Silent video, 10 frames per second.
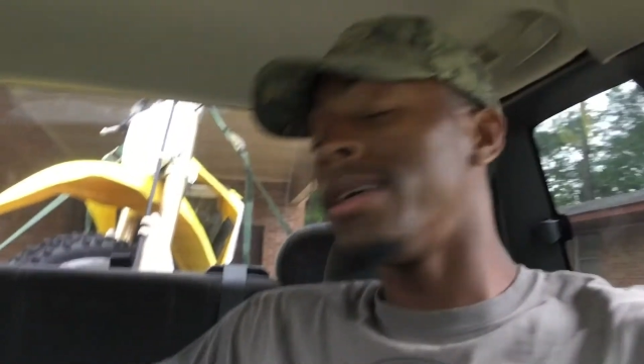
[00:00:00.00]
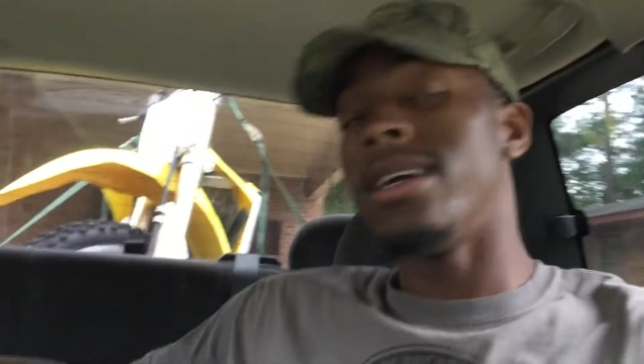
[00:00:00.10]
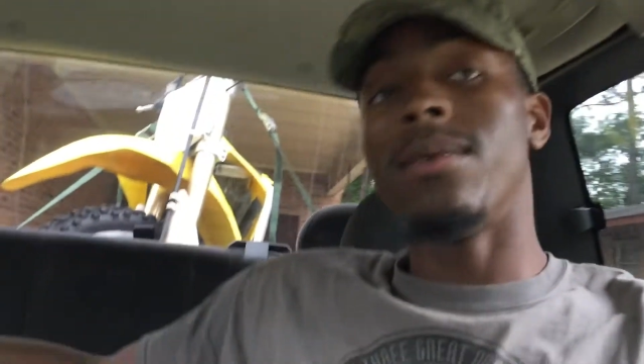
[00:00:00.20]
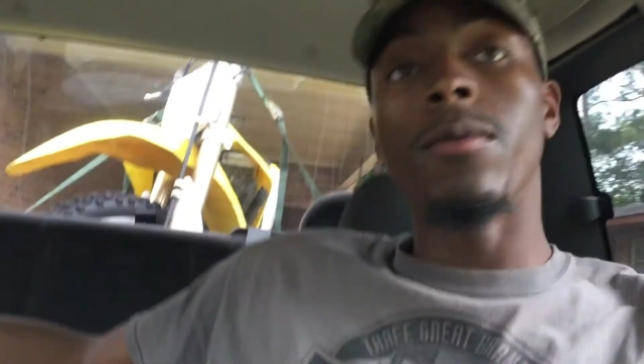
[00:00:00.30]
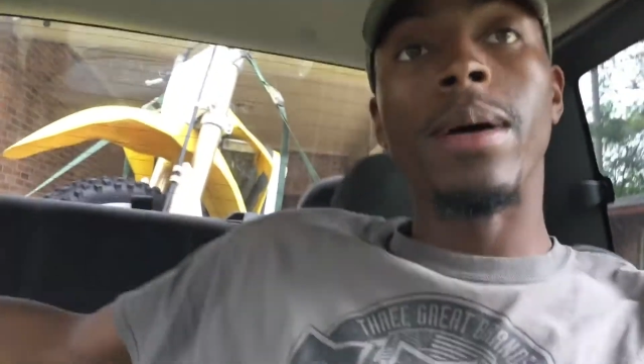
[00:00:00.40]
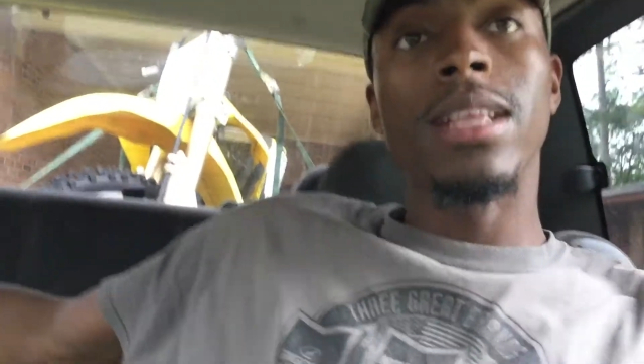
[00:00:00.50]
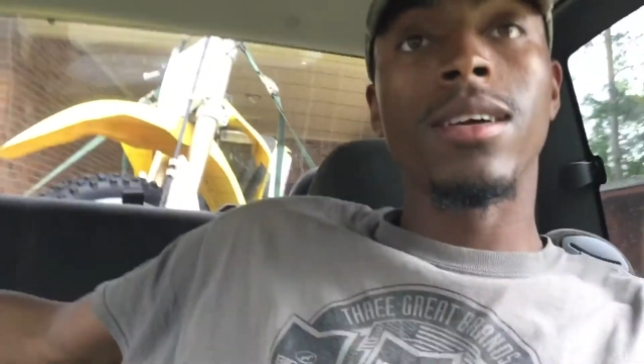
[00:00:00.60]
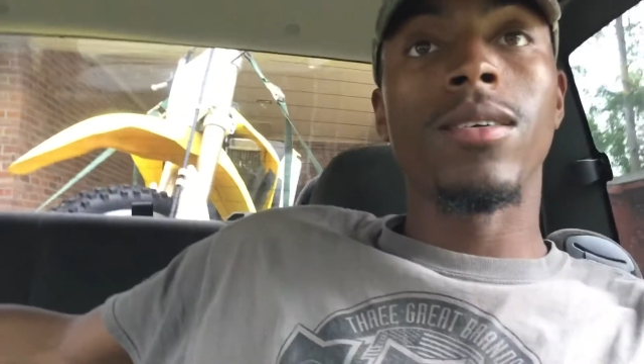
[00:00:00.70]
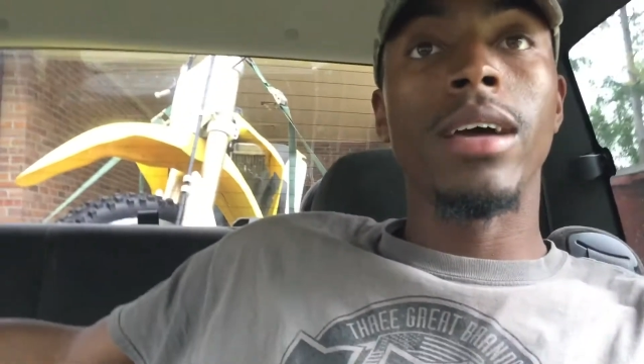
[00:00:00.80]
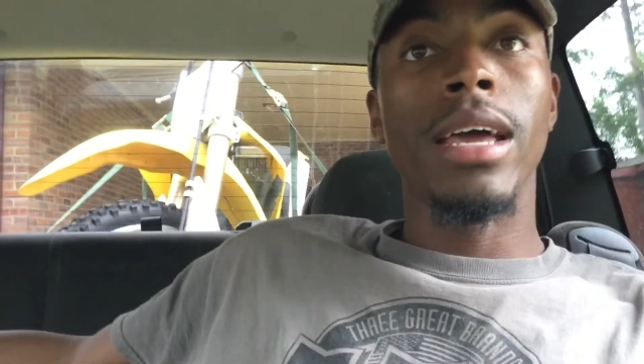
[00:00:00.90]
man, I'm about to
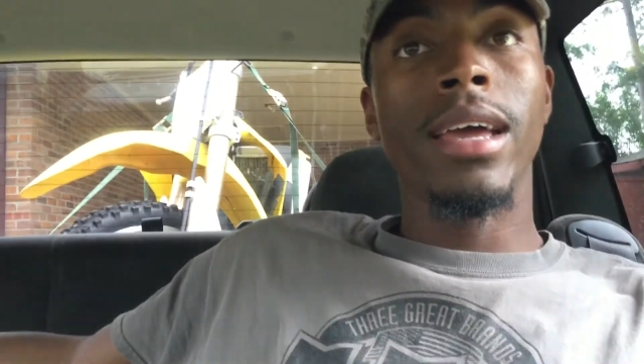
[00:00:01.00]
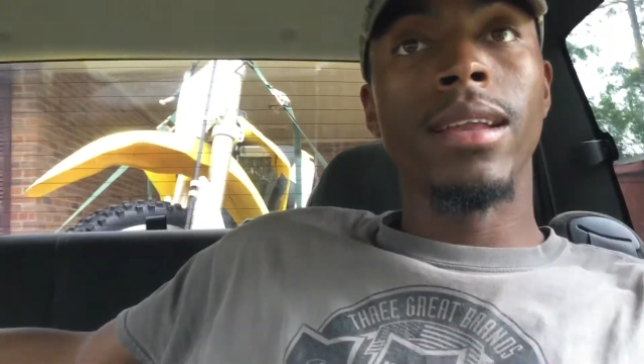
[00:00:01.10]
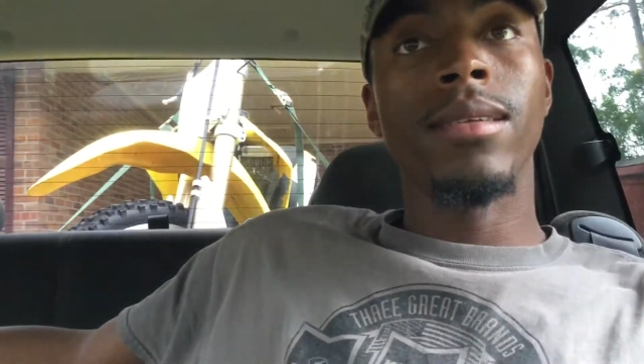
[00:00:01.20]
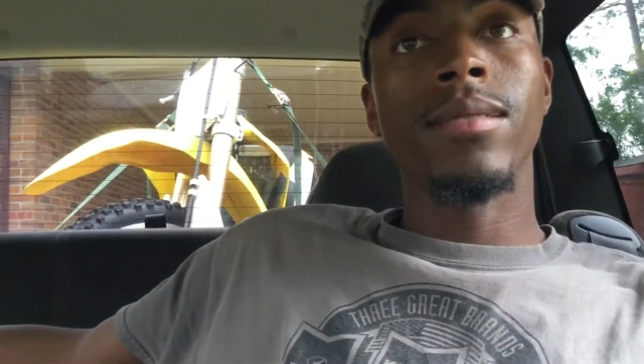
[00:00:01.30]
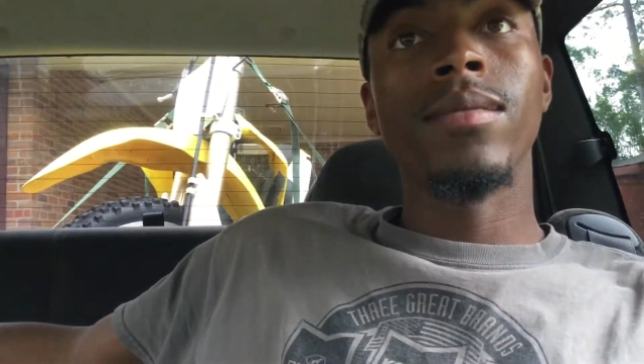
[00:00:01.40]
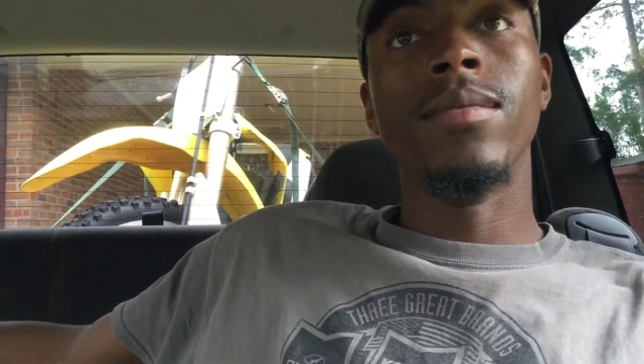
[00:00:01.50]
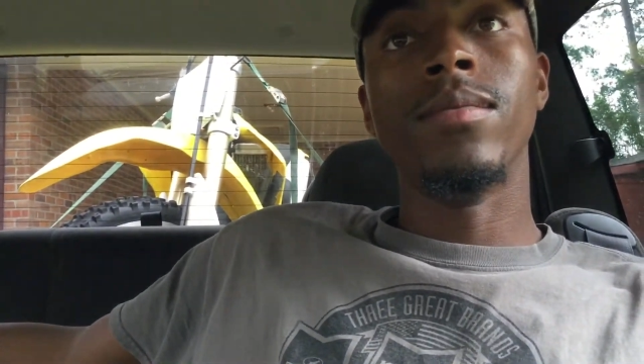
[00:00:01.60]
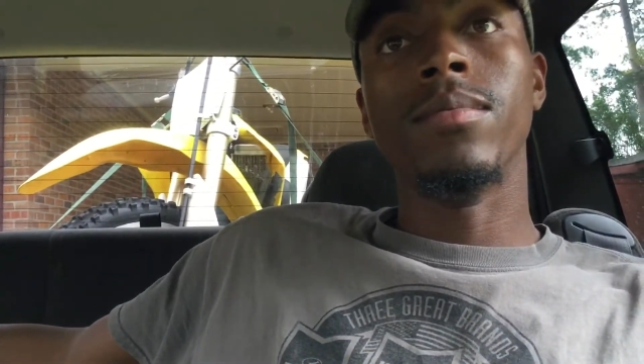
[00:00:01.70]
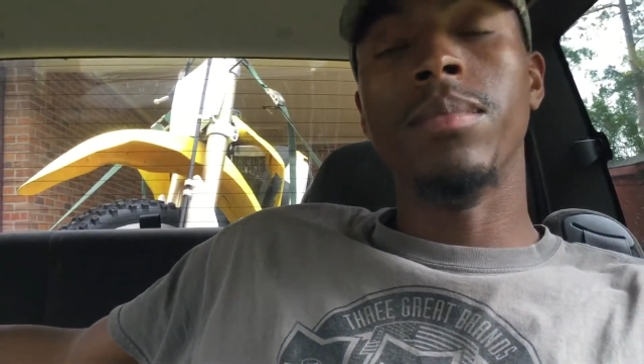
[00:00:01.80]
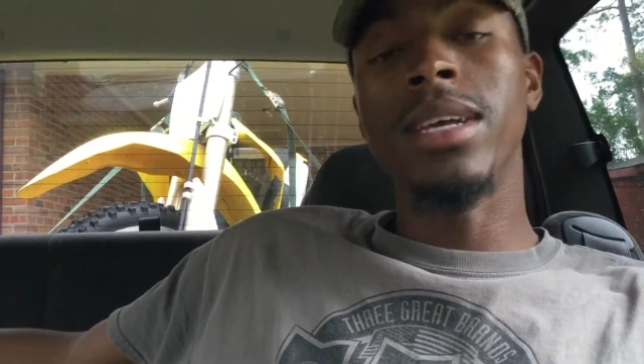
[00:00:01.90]
go ahead and
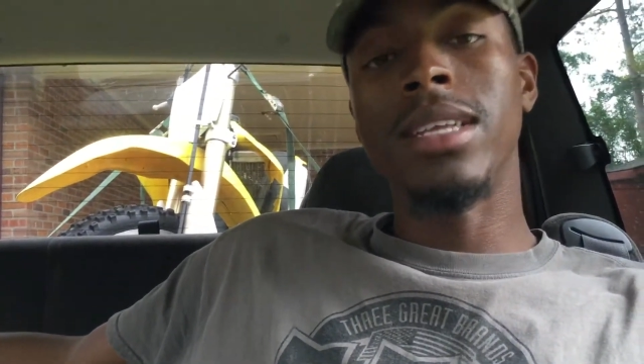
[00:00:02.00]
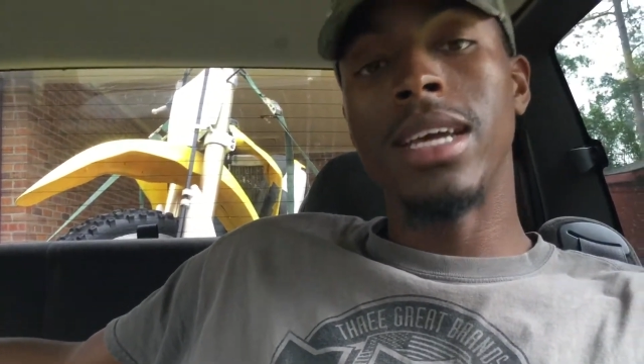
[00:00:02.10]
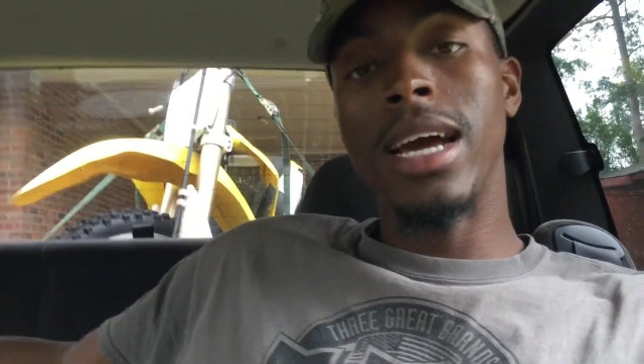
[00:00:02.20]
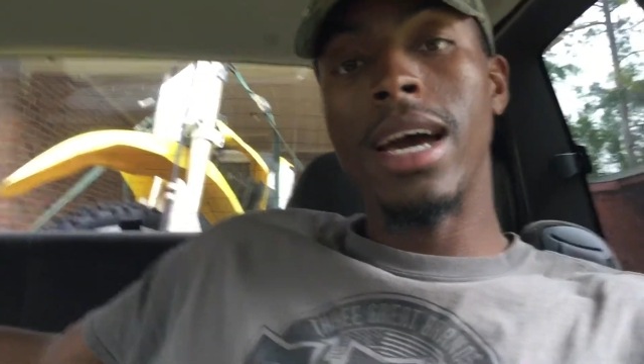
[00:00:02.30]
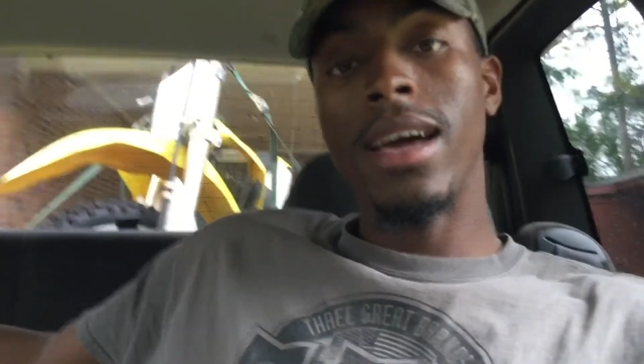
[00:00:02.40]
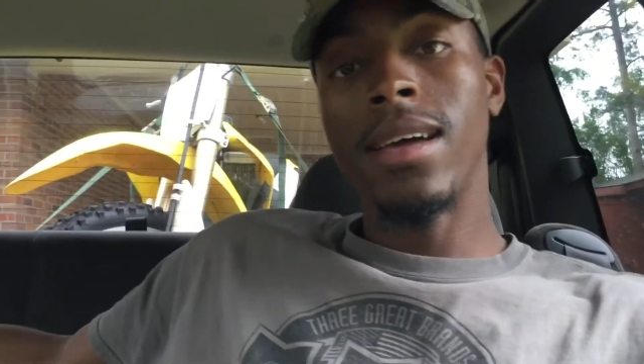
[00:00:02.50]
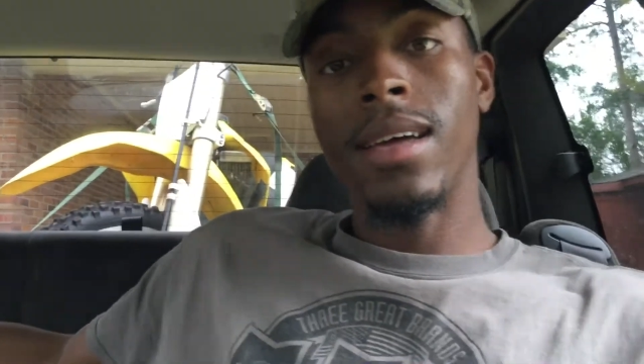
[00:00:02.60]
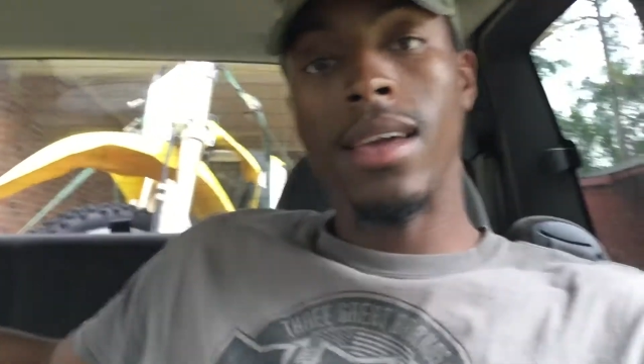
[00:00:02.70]
meet the guy,